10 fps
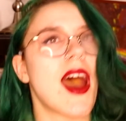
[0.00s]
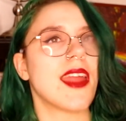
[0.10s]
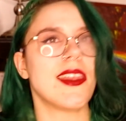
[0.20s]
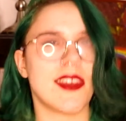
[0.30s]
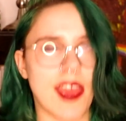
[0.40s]

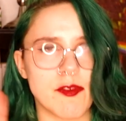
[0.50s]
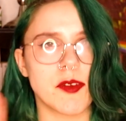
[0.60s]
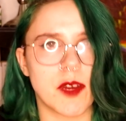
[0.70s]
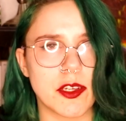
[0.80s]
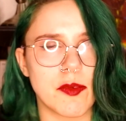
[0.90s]
I need
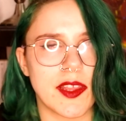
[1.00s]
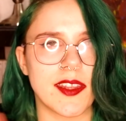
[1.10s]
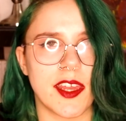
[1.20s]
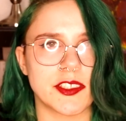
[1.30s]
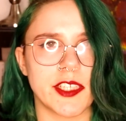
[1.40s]
everyone to read
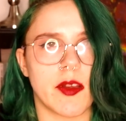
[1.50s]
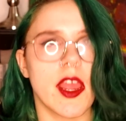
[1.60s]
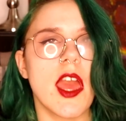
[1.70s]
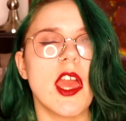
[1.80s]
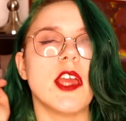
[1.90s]
The
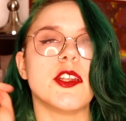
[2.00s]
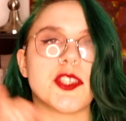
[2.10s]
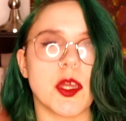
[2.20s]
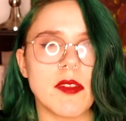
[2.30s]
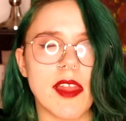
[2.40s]
Dictionary.
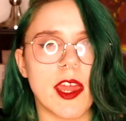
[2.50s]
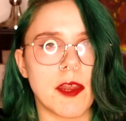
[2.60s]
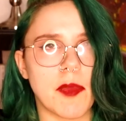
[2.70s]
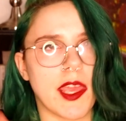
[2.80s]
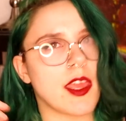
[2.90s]
Don't
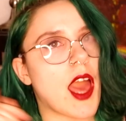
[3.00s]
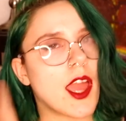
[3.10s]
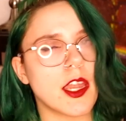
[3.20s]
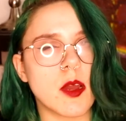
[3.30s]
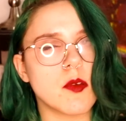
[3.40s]
lie to me.
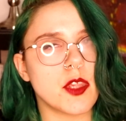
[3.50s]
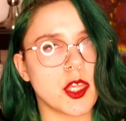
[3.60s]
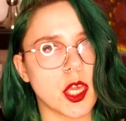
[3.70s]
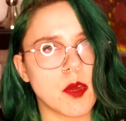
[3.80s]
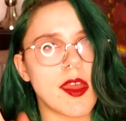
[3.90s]
I know
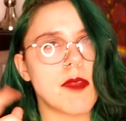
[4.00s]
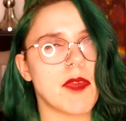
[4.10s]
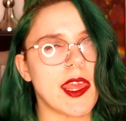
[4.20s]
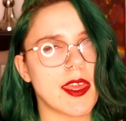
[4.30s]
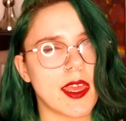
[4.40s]
you and
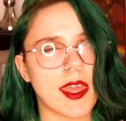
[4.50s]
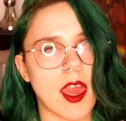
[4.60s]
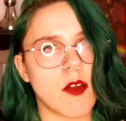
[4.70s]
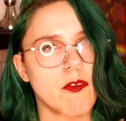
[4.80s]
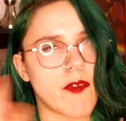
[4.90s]
me can
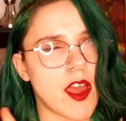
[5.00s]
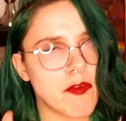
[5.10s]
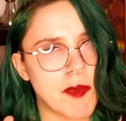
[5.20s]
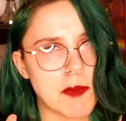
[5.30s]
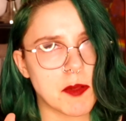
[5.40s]
count
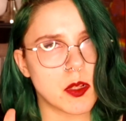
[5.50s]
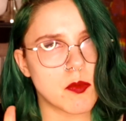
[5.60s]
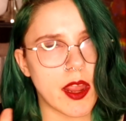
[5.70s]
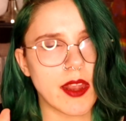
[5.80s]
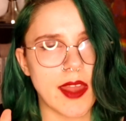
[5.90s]
5
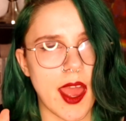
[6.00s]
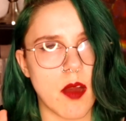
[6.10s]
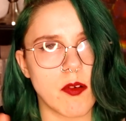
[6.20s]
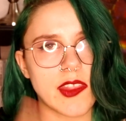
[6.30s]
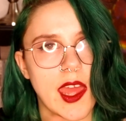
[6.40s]
people right
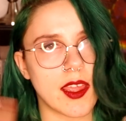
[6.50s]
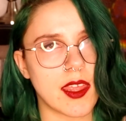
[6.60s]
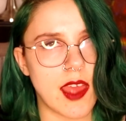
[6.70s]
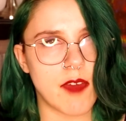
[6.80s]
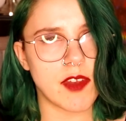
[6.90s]
now
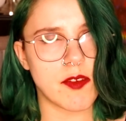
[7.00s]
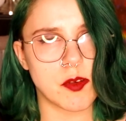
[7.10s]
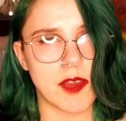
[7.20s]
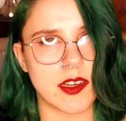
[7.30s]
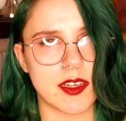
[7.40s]
that have
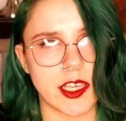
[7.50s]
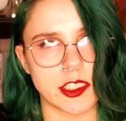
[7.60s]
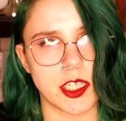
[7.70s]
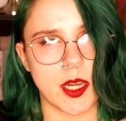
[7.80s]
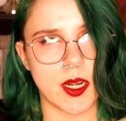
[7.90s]
never read a
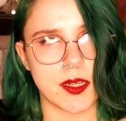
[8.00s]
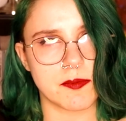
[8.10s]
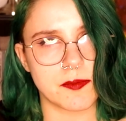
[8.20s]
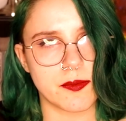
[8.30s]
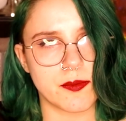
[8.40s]
dictionary
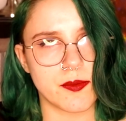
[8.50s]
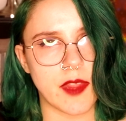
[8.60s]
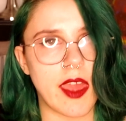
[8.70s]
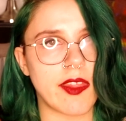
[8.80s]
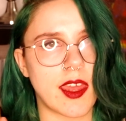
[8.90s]

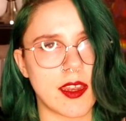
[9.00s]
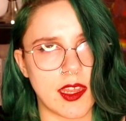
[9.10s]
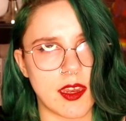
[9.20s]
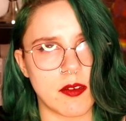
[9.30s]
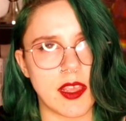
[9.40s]
and that
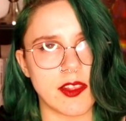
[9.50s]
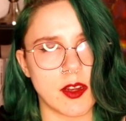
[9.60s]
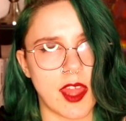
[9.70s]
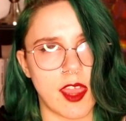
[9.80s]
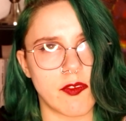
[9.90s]
need it in
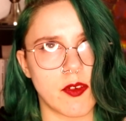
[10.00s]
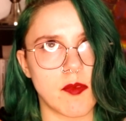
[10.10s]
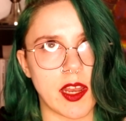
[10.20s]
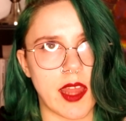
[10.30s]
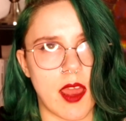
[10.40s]
their life
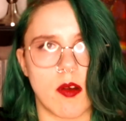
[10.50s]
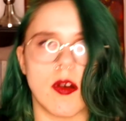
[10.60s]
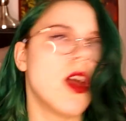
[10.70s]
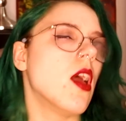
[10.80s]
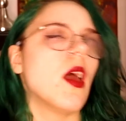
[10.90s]
right
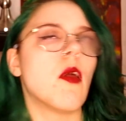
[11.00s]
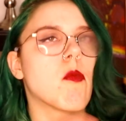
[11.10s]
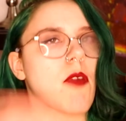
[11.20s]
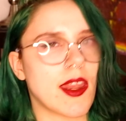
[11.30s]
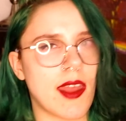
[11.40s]
now.
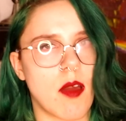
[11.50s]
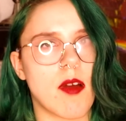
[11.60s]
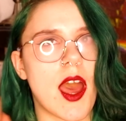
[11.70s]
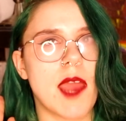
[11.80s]
Right now.